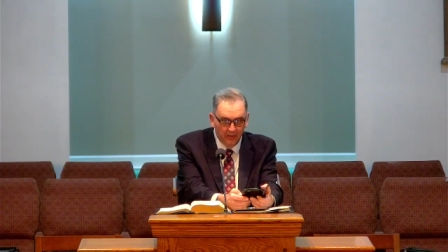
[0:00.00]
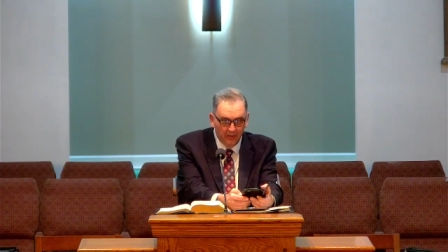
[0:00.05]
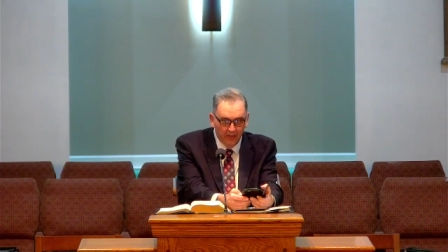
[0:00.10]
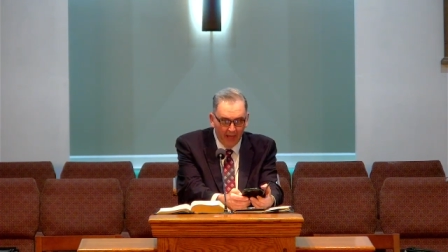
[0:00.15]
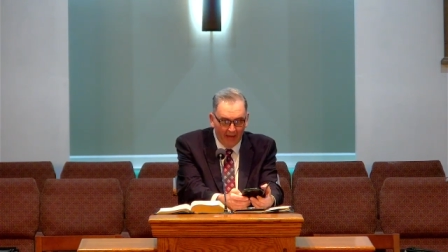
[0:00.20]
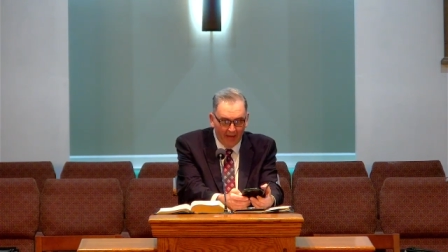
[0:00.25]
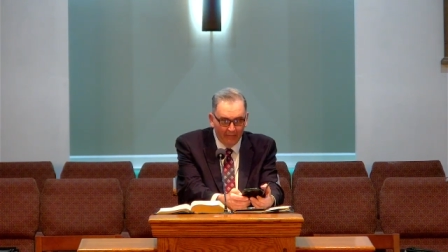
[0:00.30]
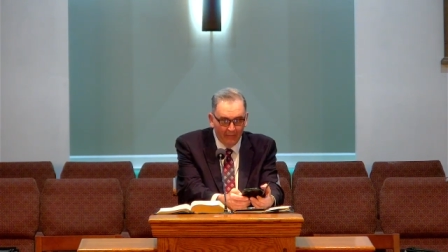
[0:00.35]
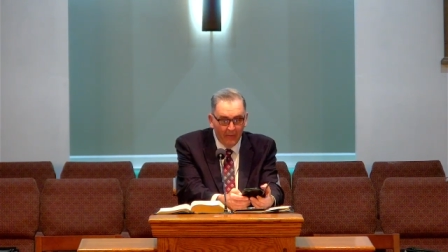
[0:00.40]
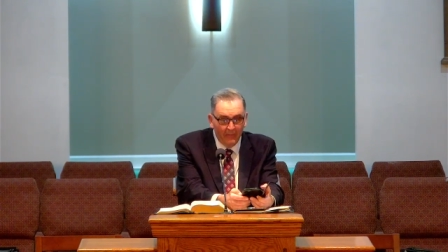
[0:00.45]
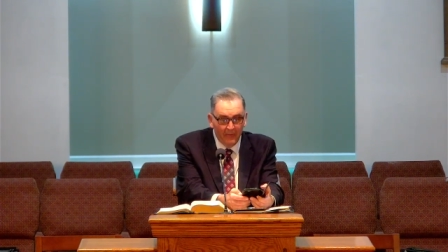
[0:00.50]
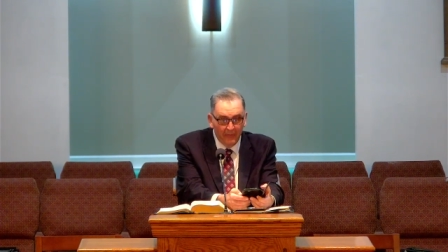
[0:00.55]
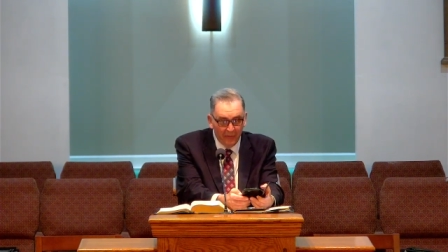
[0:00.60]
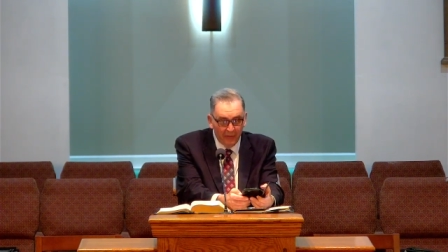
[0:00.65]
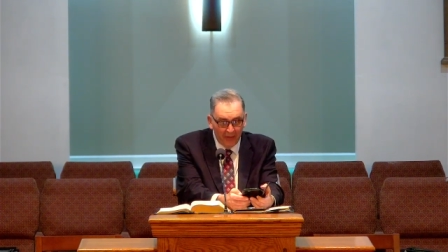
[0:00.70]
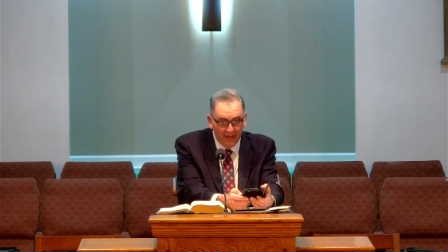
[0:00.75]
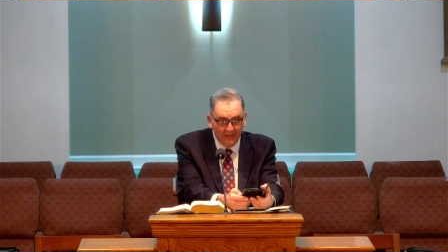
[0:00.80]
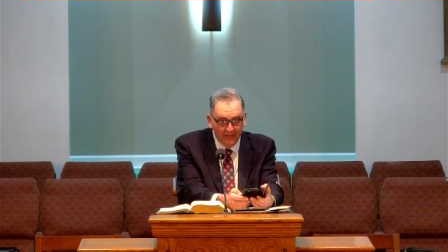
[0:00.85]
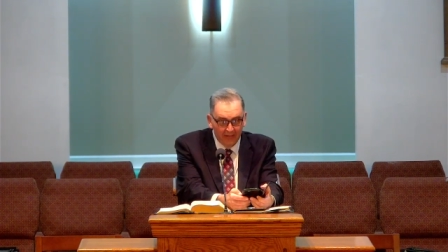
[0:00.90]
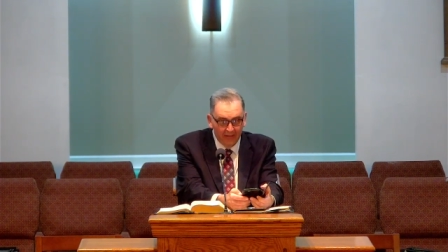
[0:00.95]
I remember
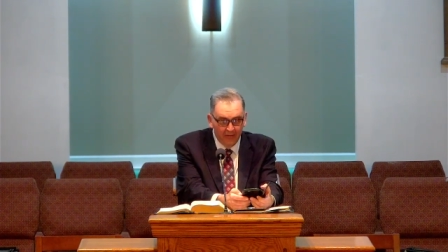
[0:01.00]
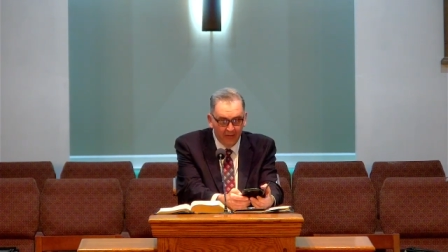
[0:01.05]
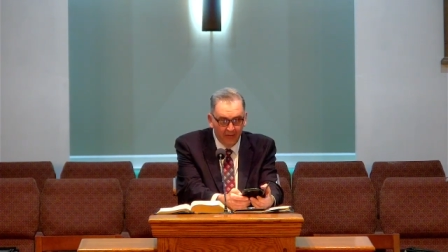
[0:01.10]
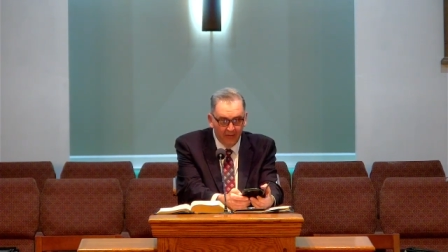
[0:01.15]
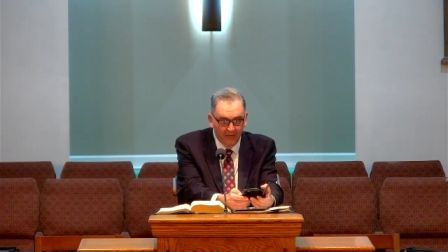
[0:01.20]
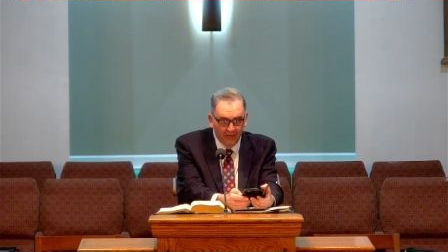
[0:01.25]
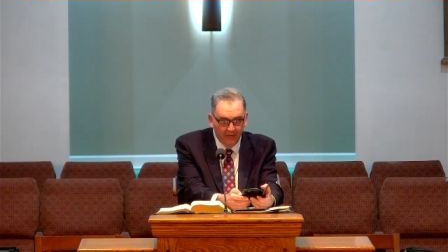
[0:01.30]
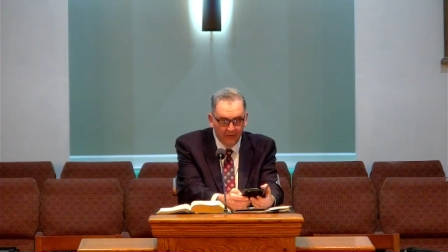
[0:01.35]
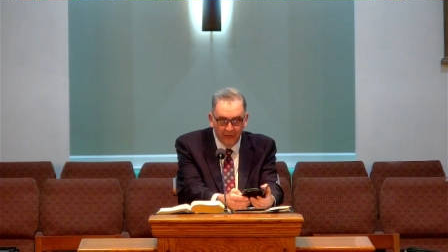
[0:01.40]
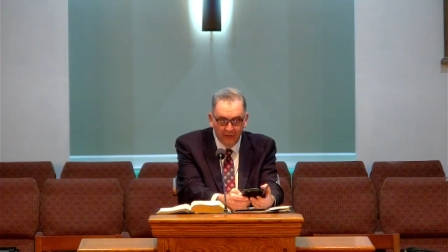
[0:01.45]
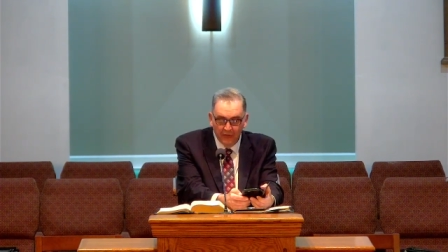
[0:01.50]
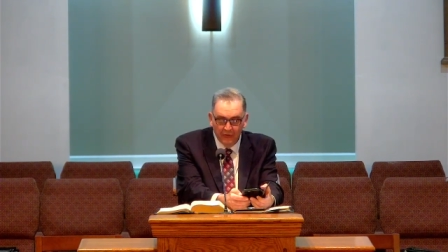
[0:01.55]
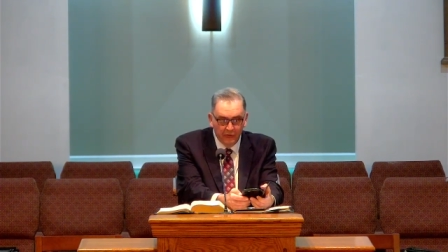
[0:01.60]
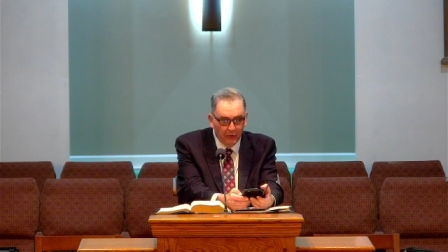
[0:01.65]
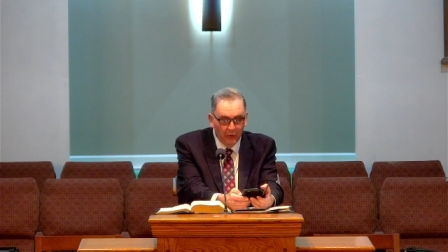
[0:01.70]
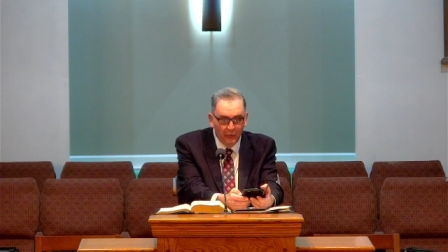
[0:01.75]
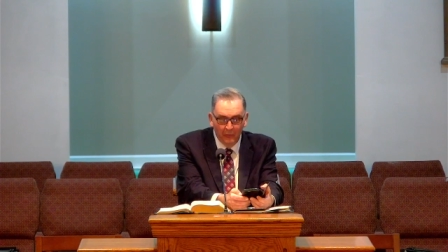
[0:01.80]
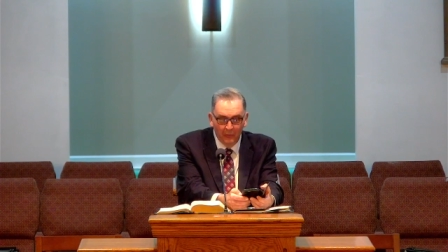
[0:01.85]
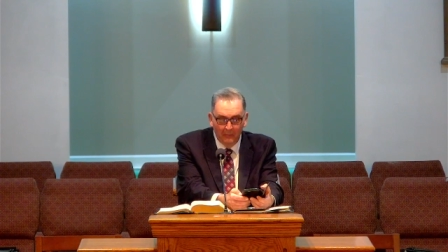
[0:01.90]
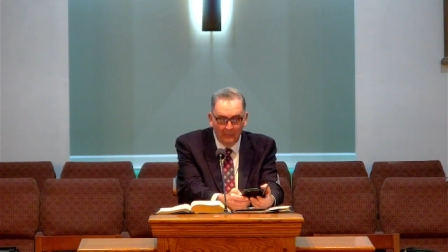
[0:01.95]
thinking, this
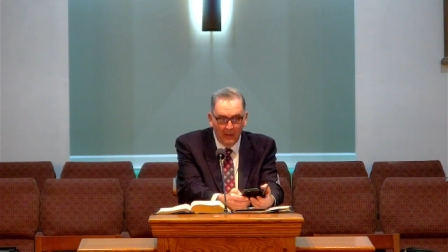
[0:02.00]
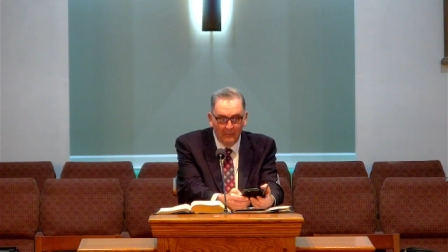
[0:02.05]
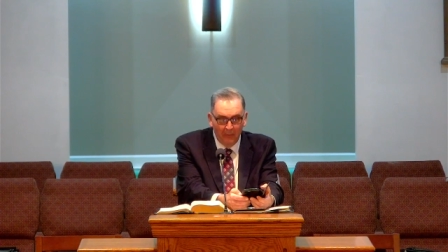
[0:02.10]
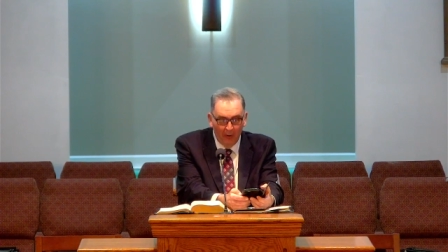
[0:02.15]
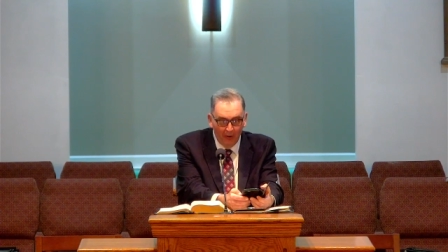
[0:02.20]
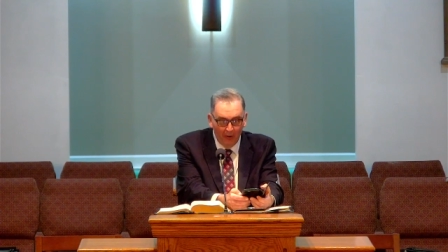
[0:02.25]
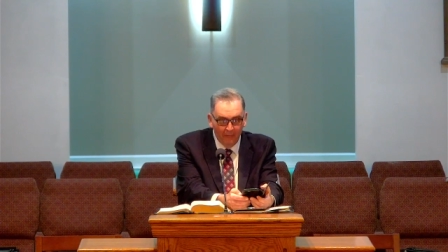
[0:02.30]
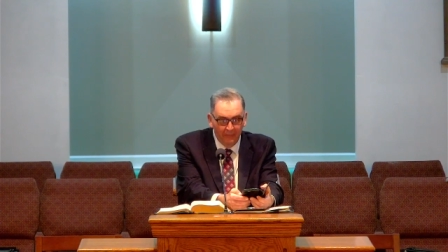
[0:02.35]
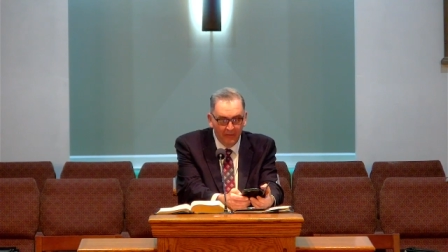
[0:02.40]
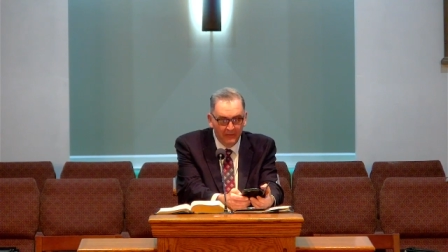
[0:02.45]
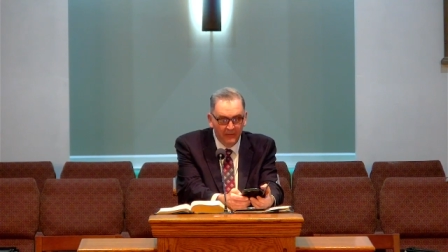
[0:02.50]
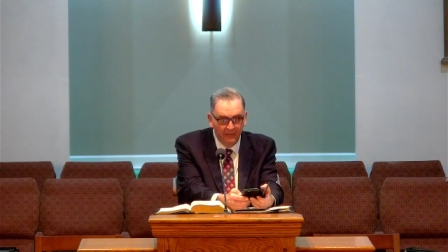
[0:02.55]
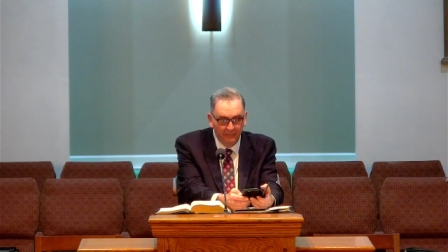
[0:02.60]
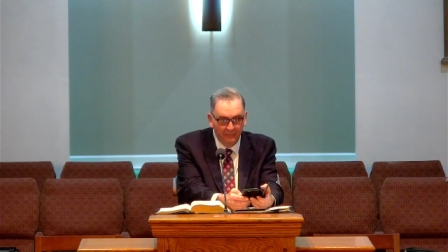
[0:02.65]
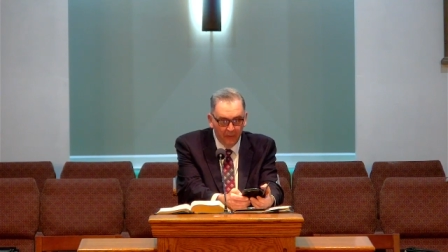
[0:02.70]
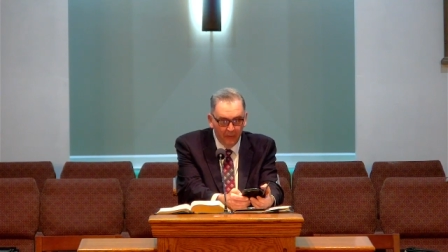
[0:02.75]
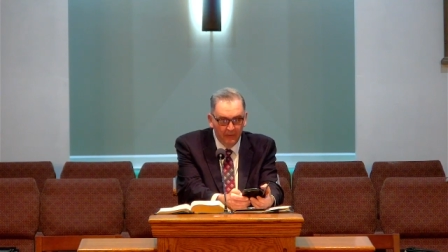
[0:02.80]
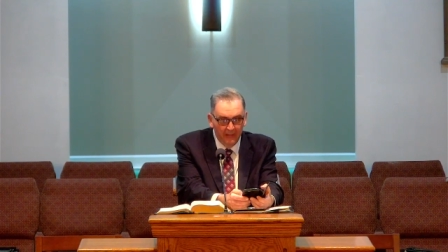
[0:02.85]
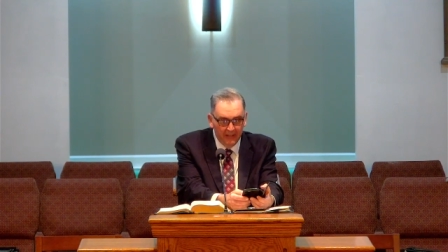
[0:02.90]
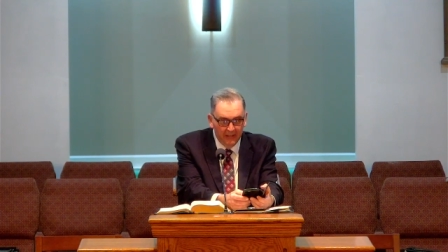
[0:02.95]
dude would be perfect if
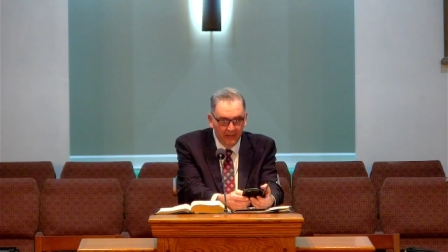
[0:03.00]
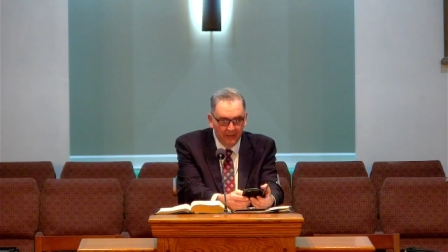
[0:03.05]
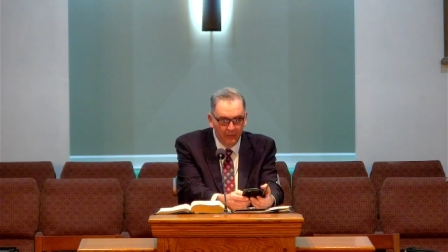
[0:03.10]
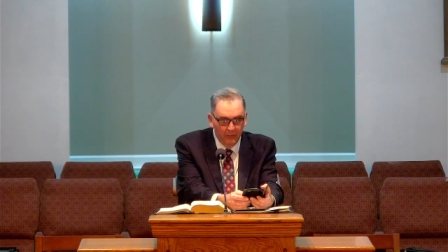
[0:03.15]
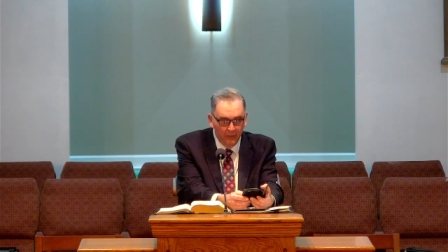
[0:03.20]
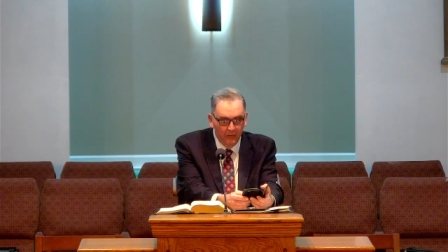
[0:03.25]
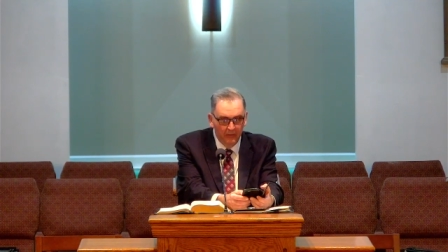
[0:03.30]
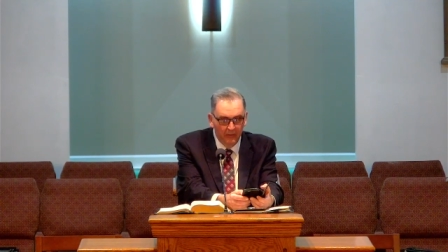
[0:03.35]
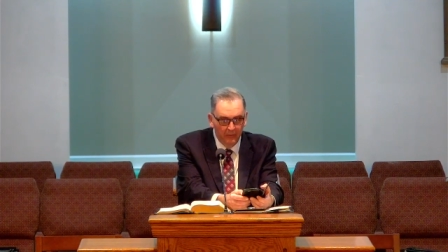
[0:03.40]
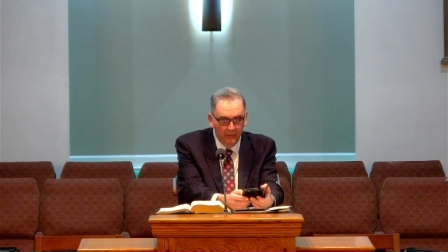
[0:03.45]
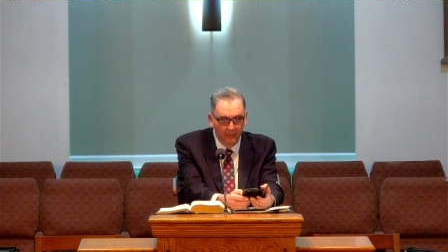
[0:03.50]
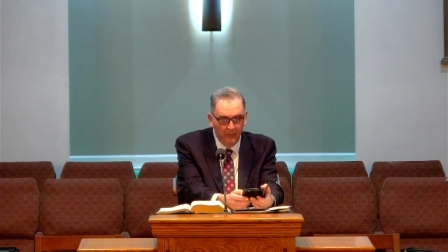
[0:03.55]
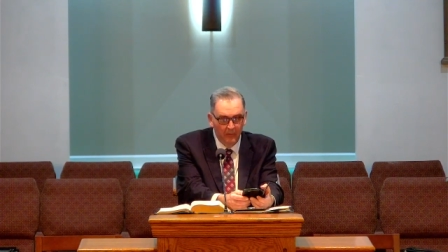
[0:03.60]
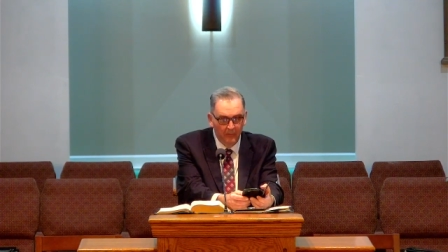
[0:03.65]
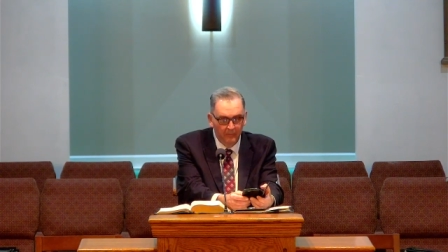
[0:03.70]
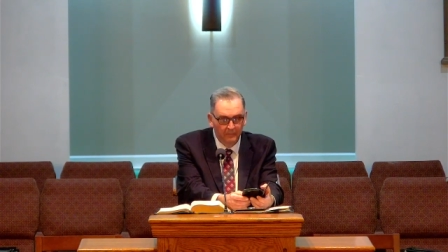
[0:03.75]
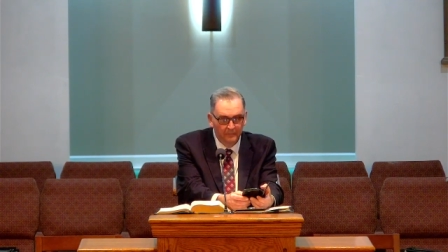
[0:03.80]
only he were a liberal.